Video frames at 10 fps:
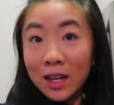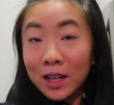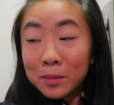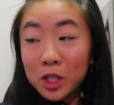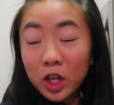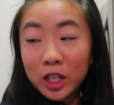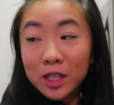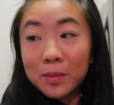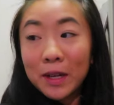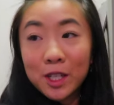and I'm starting
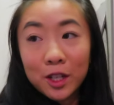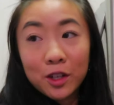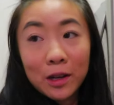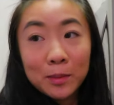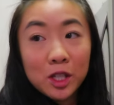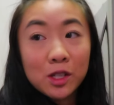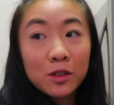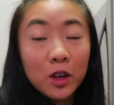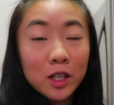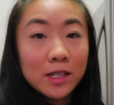to make dinner. I'm just
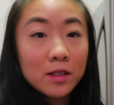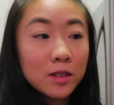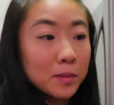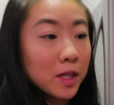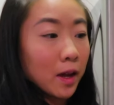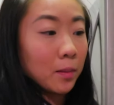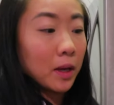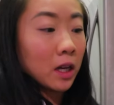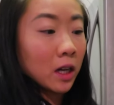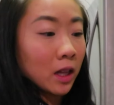defrosting some
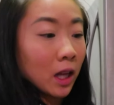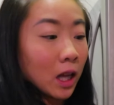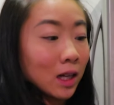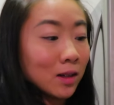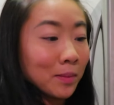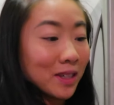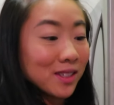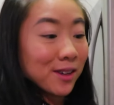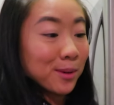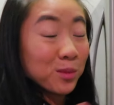salmon and then I'll make
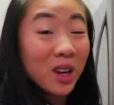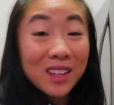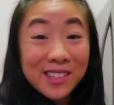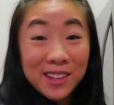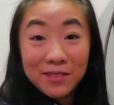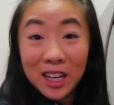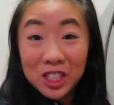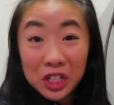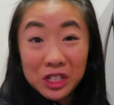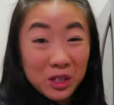some rice and
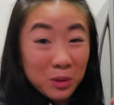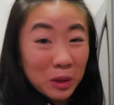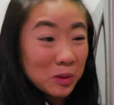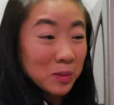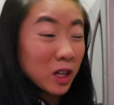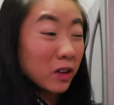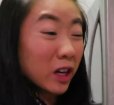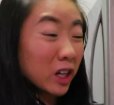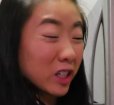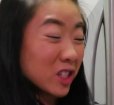veggies, throw some
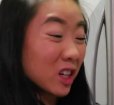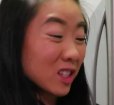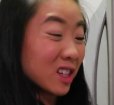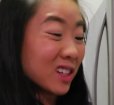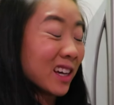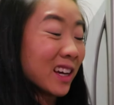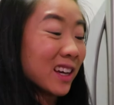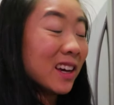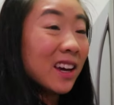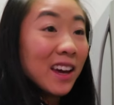teriyaki sauce on
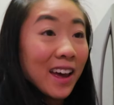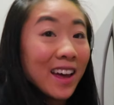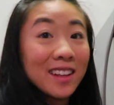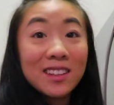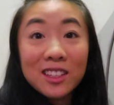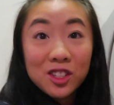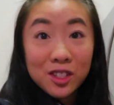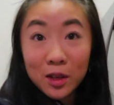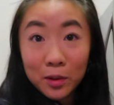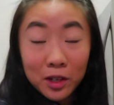it. And that's
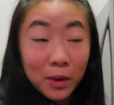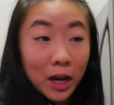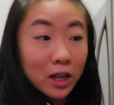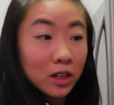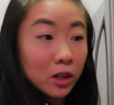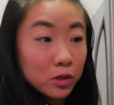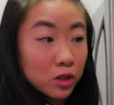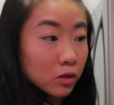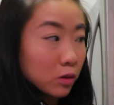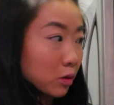just like one of my
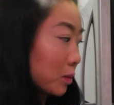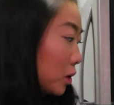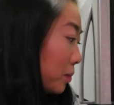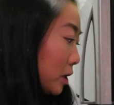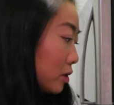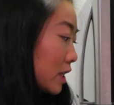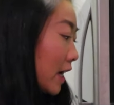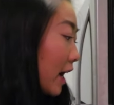go-to normal meals I